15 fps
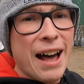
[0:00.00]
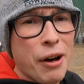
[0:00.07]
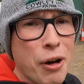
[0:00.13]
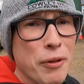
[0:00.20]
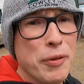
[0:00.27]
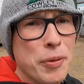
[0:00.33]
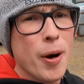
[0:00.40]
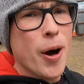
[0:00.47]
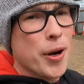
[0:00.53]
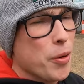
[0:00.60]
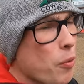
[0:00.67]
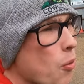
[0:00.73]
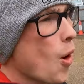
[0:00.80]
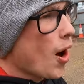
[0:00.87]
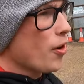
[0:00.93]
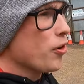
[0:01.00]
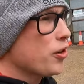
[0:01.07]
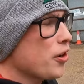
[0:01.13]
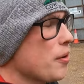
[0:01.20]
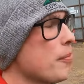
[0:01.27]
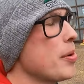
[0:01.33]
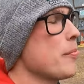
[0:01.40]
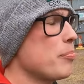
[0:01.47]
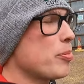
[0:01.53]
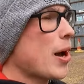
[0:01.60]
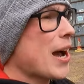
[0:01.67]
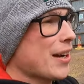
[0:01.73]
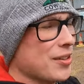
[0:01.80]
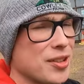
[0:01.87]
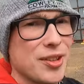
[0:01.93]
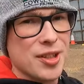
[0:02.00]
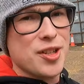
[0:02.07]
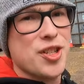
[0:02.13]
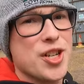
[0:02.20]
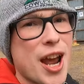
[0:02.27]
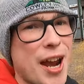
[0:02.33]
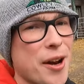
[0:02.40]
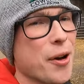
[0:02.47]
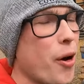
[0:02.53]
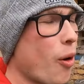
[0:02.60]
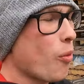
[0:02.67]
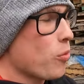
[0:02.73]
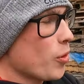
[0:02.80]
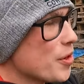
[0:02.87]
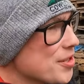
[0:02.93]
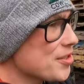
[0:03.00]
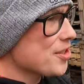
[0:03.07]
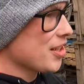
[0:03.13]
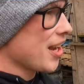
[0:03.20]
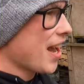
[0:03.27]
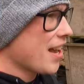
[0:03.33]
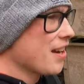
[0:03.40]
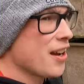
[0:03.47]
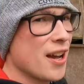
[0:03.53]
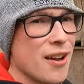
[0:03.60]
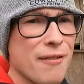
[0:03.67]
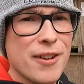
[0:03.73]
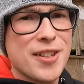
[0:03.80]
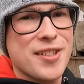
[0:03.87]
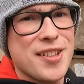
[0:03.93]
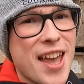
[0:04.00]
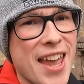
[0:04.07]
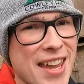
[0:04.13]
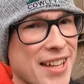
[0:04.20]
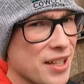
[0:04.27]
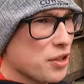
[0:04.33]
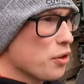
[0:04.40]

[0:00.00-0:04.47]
Hello everyone, welcome back to the channel once again for day